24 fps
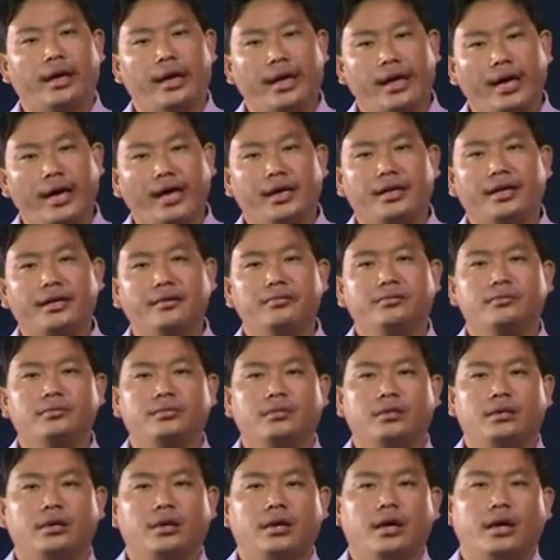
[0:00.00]
A&M,
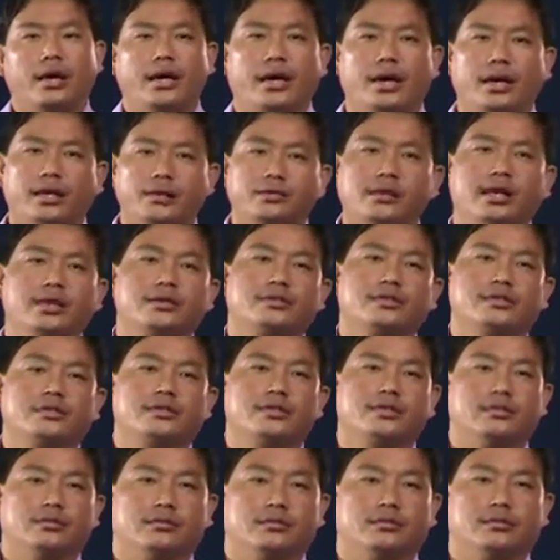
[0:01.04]
health
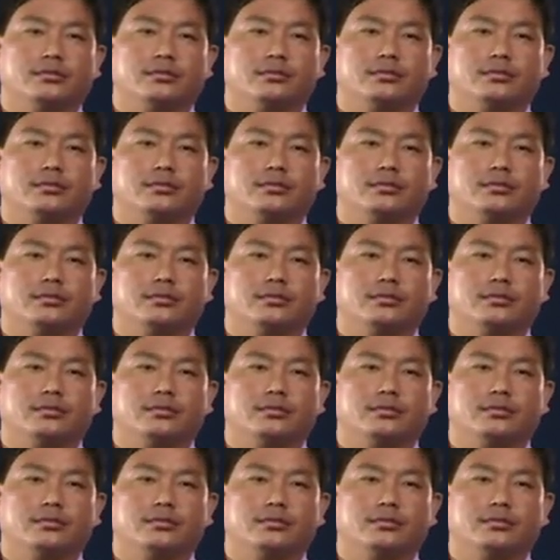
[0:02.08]
assistant.